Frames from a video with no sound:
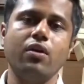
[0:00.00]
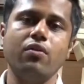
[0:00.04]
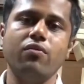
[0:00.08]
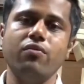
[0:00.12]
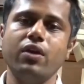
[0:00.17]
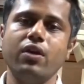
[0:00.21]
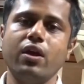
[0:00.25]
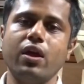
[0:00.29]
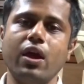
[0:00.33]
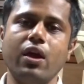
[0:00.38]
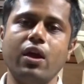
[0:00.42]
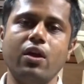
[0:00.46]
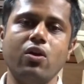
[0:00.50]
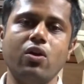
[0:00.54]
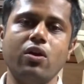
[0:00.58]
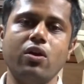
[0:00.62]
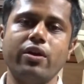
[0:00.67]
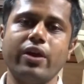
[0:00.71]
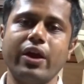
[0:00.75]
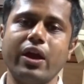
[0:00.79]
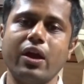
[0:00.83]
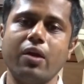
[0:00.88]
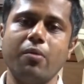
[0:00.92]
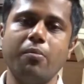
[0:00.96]
We
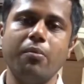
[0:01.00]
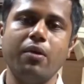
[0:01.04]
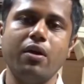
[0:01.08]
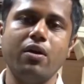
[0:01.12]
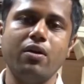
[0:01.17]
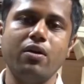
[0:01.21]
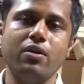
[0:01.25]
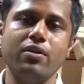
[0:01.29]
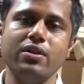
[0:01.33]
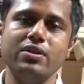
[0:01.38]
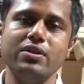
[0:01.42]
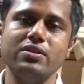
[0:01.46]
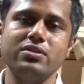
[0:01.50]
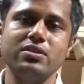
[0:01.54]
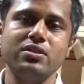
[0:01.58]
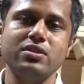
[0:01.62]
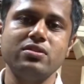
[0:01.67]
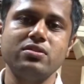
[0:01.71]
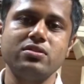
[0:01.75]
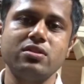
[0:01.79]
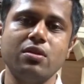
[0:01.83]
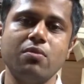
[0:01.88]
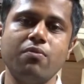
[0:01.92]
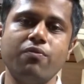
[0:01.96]
cannot recommend this
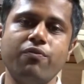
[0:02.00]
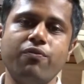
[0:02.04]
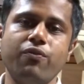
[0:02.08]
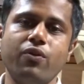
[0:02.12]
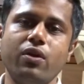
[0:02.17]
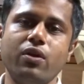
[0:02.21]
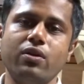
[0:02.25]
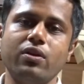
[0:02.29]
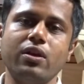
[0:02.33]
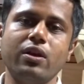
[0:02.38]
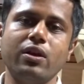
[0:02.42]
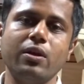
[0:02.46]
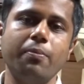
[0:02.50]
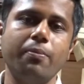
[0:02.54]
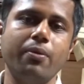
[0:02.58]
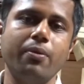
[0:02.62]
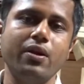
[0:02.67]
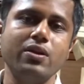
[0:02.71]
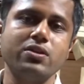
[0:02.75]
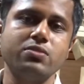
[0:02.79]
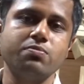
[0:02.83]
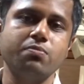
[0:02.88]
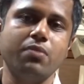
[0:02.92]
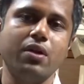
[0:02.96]
system for the
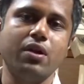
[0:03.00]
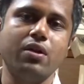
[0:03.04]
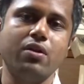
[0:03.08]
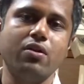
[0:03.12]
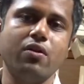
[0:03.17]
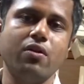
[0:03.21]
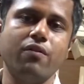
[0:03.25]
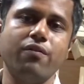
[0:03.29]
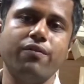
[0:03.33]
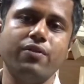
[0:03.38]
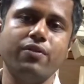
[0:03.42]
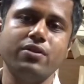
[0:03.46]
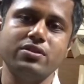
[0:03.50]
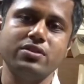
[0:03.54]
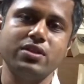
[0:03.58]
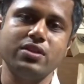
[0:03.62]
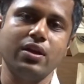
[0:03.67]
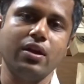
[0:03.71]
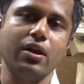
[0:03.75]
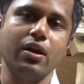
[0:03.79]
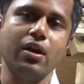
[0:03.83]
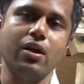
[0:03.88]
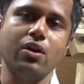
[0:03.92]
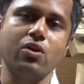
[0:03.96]
replacement of
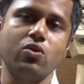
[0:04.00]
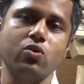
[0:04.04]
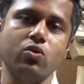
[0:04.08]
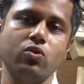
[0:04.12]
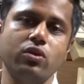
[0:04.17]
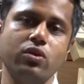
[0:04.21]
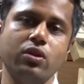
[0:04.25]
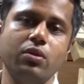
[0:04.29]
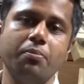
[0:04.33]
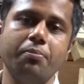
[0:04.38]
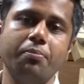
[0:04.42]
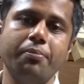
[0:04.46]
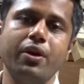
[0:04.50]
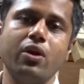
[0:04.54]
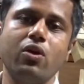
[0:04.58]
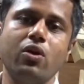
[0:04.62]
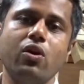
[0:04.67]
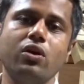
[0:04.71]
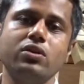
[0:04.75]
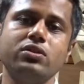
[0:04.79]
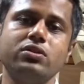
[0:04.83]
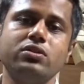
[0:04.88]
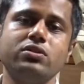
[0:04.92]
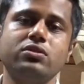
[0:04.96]
single tooth
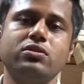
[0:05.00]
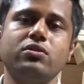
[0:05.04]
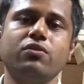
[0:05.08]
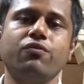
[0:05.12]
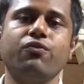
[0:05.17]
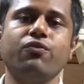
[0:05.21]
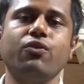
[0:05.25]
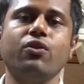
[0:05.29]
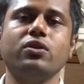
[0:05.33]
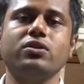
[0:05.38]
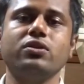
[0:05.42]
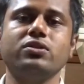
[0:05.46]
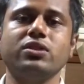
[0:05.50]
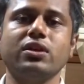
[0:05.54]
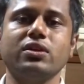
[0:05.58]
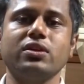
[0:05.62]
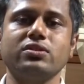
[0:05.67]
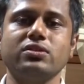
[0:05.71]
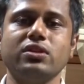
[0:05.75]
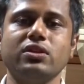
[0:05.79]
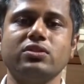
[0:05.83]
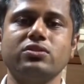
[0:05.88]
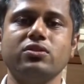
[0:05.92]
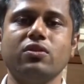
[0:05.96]
because for
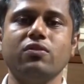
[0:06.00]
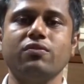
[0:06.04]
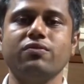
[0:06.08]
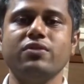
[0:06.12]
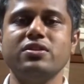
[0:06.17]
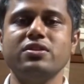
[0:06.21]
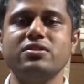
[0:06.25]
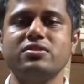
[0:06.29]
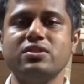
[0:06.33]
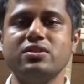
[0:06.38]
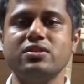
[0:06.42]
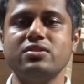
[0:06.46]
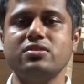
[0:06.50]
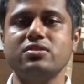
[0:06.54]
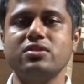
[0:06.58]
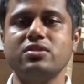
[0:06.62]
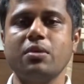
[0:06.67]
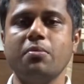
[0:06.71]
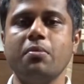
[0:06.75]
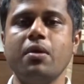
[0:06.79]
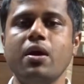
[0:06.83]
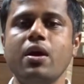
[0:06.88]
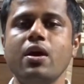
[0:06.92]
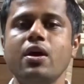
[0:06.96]
success of this
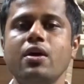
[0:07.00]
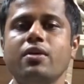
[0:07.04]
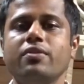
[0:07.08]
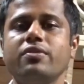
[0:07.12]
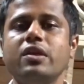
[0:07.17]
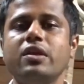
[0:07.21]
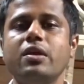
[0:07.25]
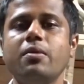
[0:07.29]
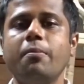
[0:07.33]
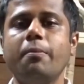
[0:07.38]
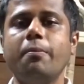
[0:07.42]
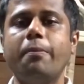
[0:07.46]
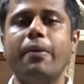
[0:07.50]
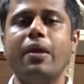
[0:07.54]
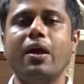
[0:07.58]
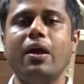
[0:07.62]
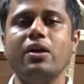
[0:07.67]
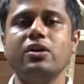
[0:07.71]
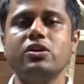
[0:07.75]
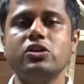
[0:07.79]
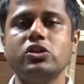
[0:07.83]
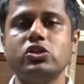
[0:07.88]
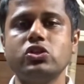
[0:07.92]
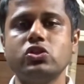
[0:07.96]
system, the
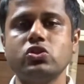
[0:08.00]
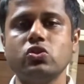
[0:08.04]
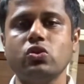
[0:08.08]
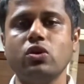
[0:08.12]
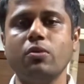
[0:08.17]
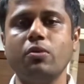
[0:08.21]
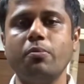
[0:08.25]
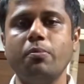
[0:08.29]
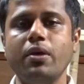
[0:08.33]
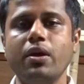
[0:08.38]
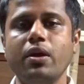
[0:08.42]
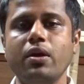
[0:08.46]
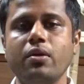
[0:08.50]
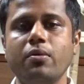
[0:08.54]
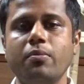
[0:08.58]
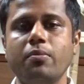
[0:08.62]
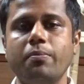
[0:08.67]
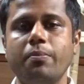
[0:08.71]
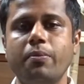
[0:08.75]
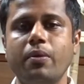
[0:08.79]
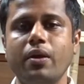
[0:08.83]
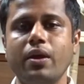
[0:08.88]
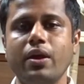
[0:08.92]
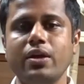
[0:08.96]
implant should be
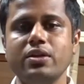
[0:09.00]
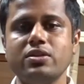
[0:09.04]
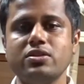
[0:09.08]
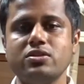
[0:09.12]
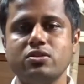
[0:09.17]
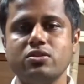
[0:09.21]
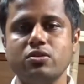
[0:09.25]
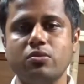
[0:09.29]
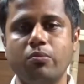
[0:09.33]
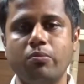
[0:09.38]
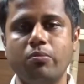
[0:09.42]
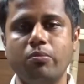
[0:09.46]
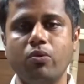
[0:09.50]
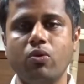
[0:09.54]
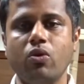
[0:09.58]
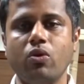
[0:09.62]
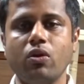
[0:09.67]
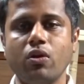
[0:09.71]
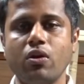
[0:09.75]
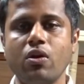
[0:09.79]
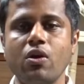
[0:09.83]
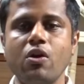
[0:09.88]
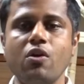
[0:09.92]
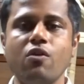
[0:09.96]
placed
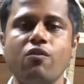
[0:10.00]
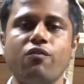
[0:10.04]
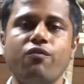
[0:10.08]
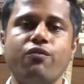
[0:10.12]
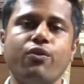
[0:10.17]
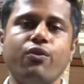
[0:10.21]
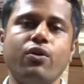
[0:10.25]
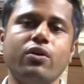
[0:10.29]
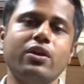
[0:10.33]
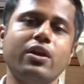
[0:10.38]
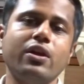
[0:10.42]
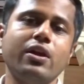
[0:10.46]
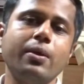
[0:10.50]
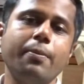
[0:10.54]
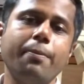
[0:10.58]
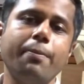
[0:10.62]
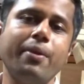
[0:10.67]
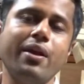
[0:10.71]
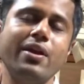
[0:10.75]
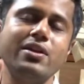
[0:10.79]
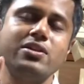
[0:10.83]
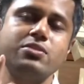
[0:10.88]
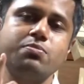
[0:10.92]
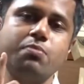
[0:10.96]
more. For the
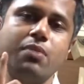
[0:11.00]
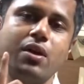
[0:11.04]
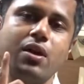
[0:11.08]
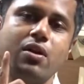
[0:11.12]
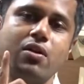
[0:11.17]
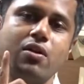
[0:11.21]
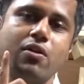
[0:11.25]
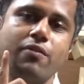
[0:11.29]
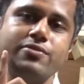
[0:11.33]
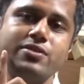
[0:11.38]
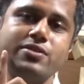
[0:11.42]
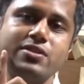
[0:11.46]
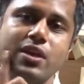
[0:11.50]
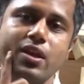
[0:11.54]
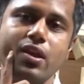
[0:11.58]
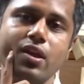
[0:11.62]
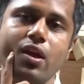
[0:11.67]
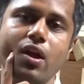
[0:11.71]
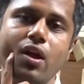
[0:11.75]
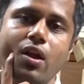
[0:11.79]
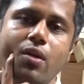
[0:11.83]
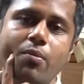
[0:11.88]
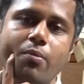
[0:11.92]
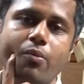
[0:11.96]
replacement of
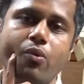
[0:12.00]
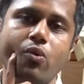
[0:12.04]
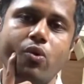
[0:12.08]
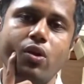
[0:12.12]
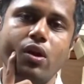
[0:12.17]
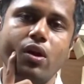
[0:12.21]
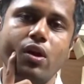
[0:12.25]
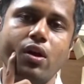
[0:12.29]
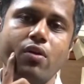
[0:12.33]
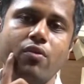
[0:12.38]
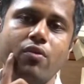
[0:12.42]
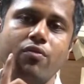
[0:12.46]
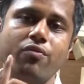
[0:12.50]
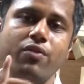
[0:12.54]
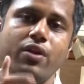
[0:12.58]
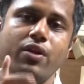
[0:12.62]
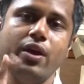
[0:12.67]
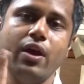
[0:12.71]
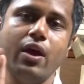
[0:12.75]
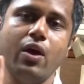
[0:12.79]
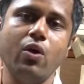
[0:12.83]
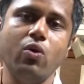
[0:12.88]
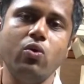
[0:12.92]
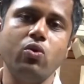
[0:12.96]
single molar,
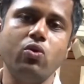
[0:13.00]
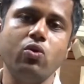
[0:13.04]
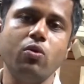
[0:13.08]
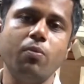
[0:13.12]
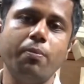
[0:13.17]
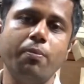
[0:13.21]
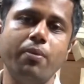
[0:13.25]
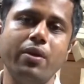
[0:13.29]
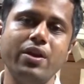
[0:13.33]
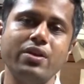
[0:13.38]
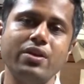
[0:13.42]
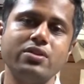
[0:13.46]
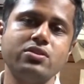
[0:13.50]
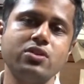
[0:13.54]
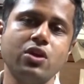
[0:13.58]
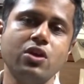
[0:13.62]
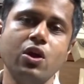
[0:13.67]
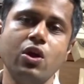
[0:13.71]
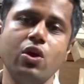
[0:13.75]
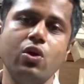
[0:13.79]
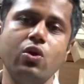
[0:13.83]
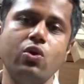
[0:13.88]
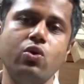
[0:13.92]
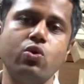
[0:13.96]
we have to place
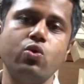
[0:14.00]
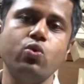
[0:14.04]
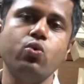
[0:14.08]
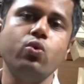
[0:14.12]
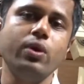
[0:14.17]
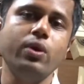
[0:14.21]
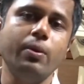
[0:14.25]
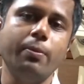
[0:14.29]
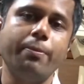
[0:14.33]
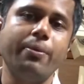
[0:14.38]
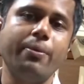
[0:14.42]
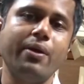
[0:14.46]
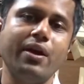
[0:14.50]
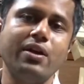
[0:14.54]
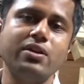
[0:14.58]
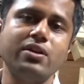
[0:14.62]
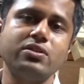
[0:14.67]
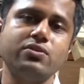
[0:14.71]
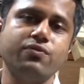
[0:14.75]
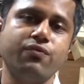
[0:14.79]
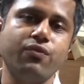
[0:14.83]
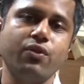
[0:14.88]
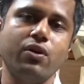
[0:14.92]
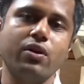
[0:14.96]
2
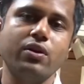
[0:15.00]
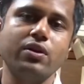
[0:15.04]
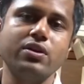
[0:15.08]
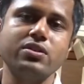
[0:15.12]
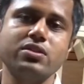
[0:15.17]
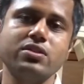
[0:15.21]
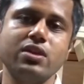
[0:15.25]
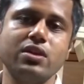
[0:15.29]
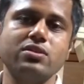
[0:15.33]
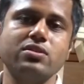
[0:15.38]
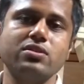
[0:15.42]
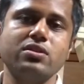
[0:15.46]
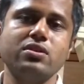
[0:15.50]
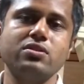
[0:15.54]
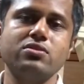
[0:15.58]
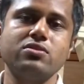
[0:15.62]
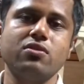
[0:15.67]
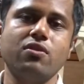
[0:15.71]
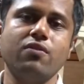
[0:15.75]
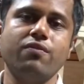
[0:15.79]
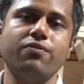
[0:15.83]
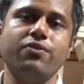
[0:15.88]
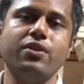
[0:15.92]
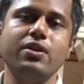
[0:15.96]
implants for the success
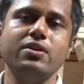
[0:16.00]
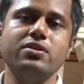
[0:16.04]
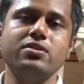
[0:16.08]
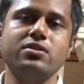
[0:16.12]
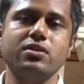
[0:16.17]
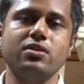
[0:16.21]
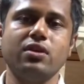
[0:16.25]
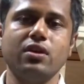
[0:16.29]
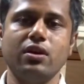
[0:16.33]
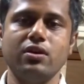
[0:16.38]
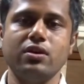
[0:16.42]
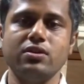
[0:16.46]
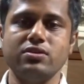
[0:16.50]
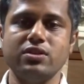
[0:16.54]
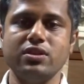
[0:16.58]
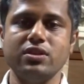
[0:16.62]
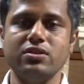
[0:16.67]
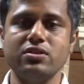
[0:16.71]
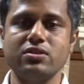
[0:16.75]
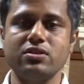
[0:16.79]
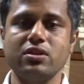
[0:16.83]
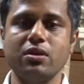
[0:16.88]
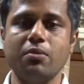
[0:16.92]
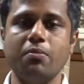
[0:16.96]
of this
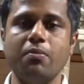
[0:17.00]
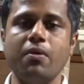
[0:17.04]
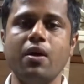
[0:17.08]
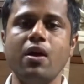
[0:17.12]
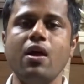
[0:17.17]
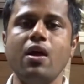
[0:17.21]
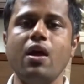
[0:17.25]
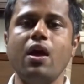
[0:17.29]
system.